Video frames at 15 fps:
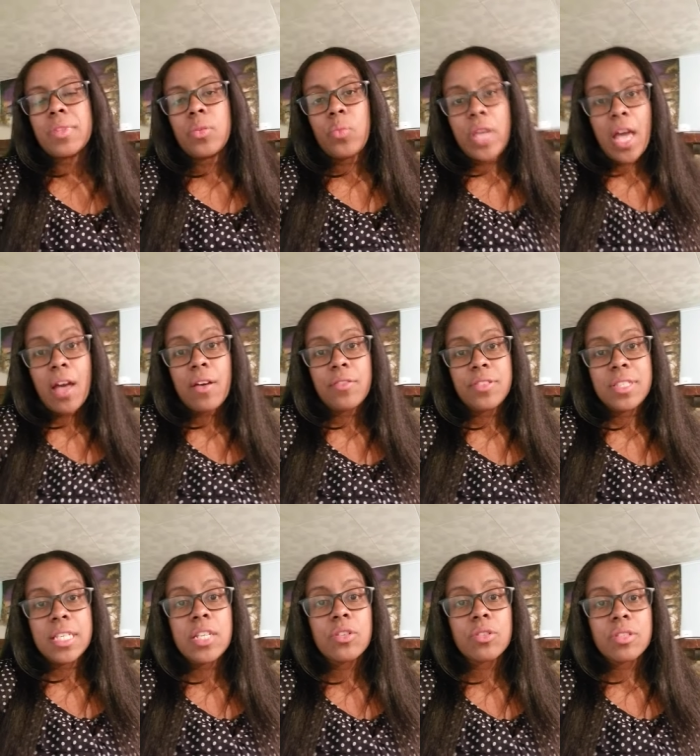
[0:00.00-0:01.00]
We have
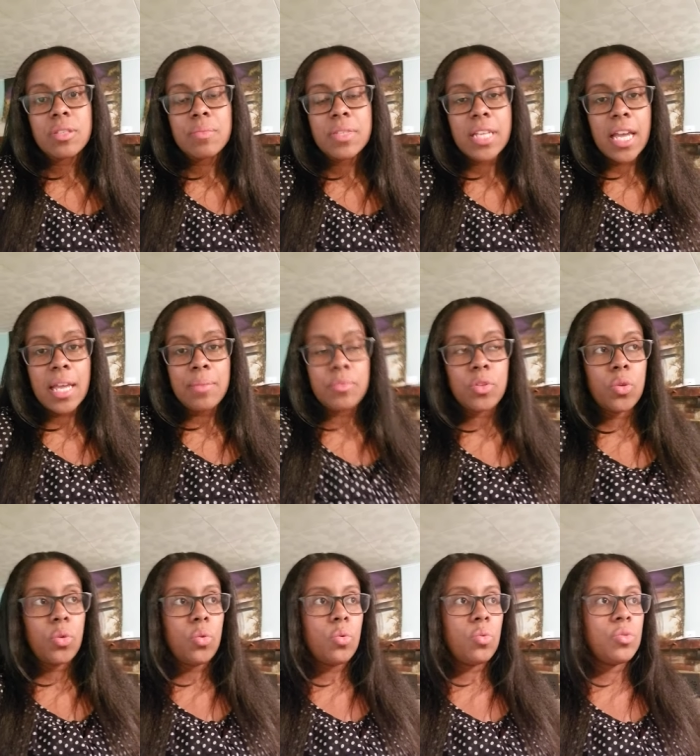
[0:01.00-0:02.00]
seniors sometimes
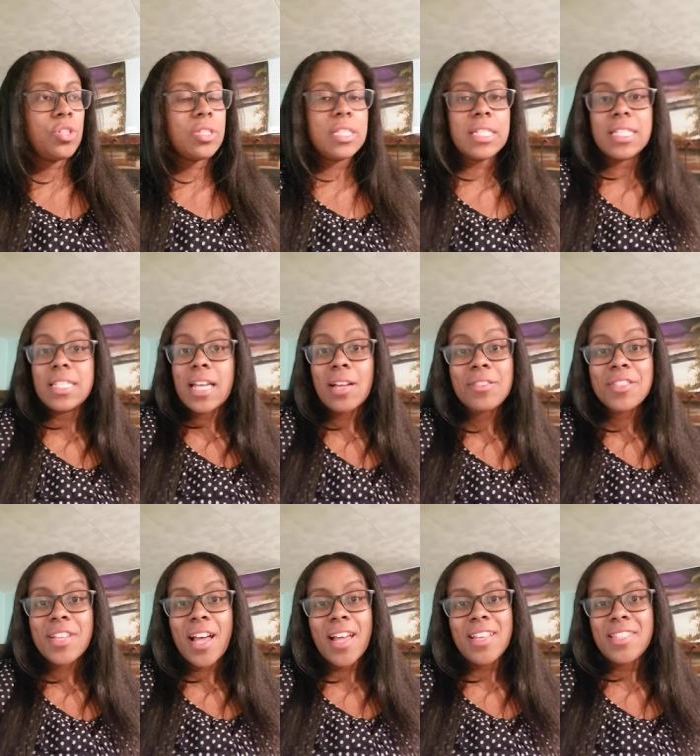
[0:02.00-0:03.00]
who just need to
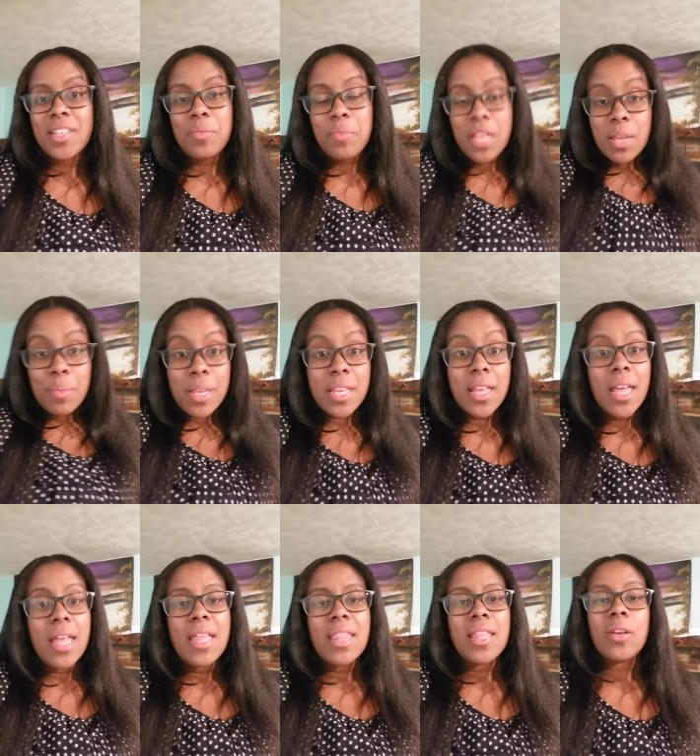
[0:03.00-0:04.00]
downsize and maybe
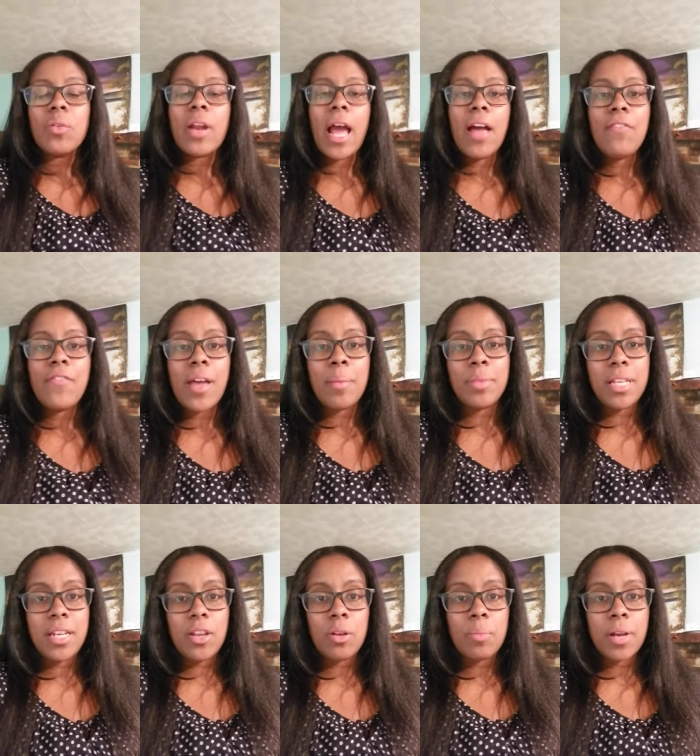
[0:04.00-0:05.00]
they don't have family
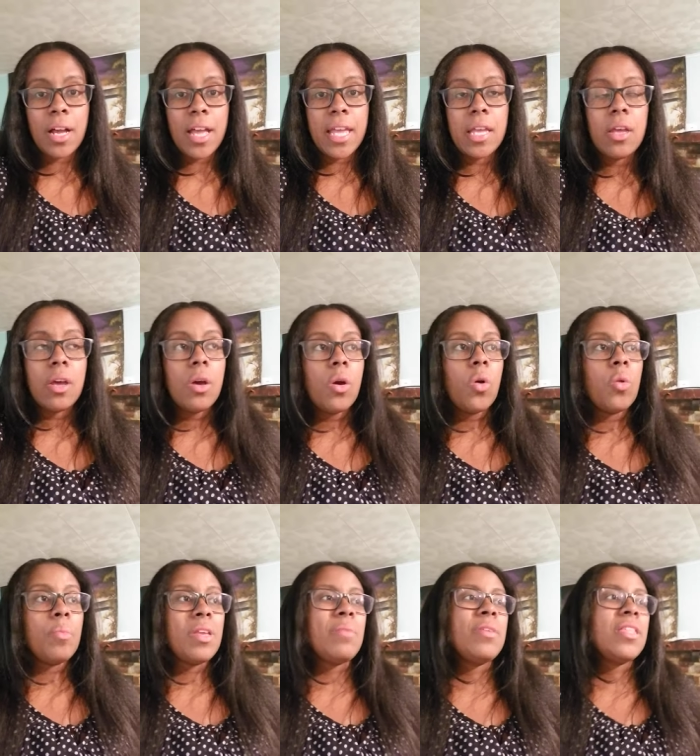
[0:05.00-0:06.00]
nearby, or
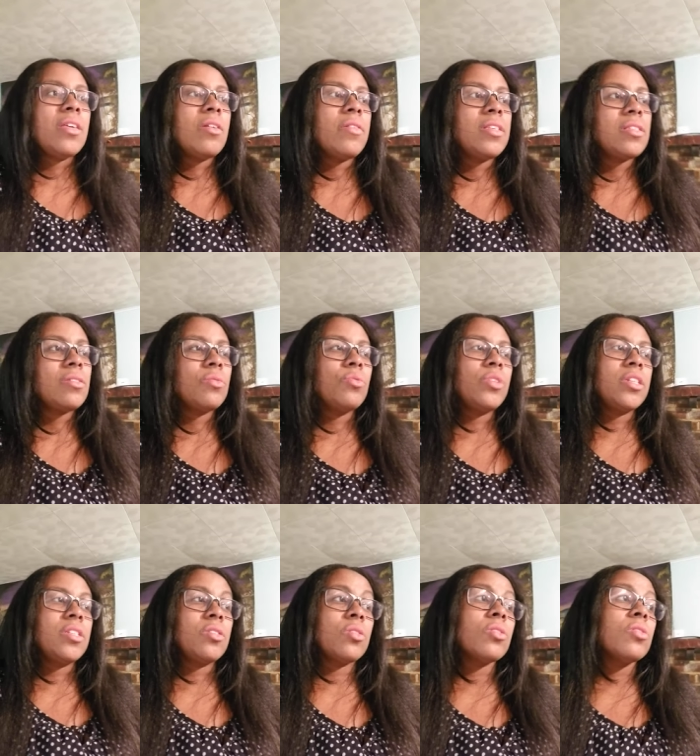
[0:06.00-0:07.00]
maybe there isn't a
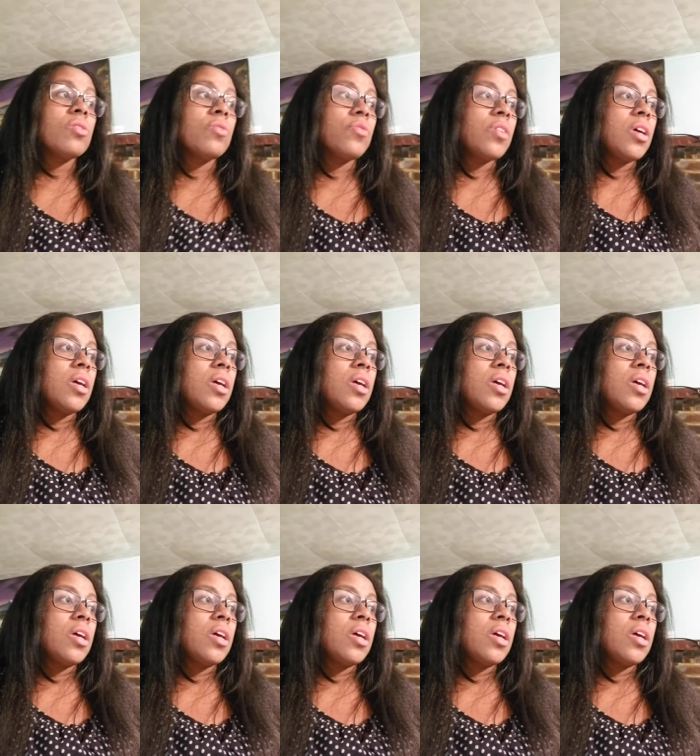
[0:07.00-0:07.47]
reserve